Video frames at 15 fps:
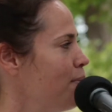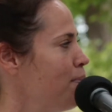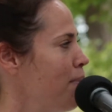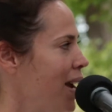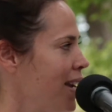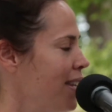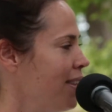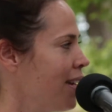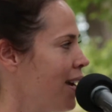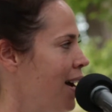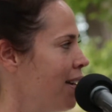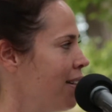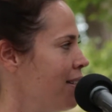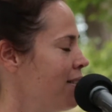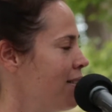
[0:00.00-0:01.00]
back in the
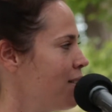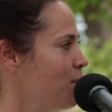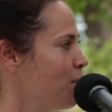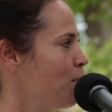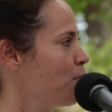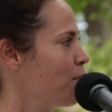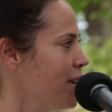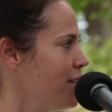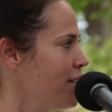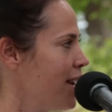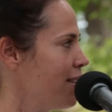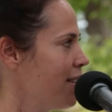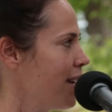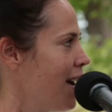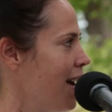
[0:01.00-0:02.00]
gardens to
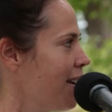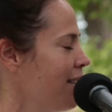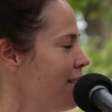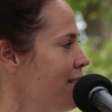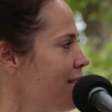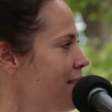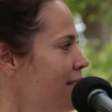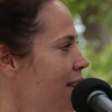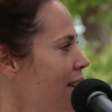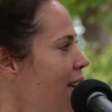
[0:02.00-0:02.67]
appreciate the gardens.